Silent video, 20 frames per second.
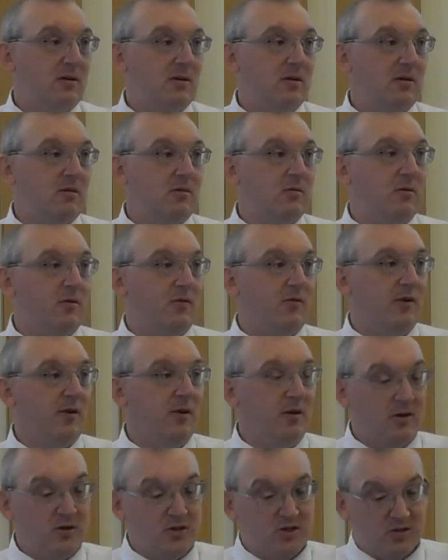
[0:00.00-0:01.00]

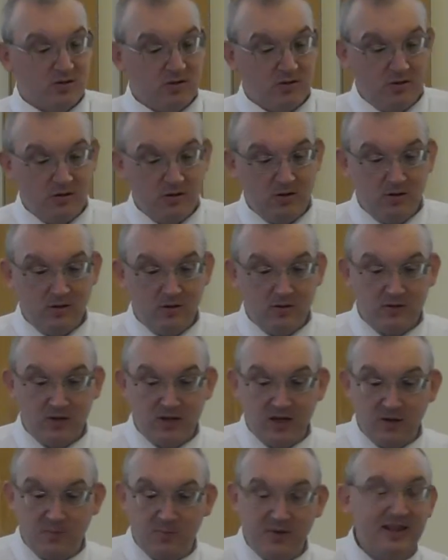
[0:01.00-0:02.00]
refers to
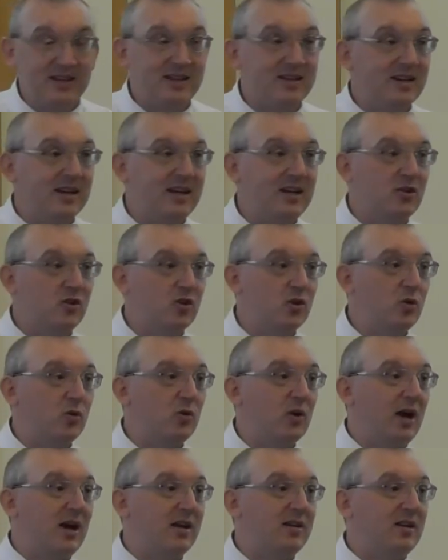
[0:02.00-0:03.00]
the ability
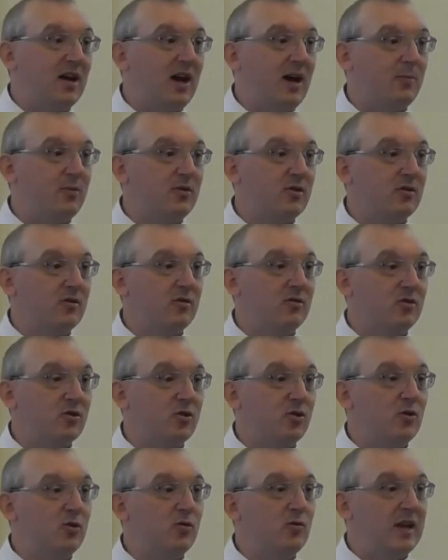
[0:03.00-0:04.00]
to adapt
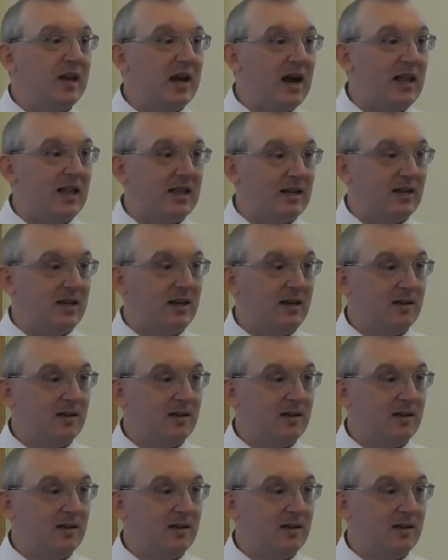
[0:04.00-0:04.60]
to reality.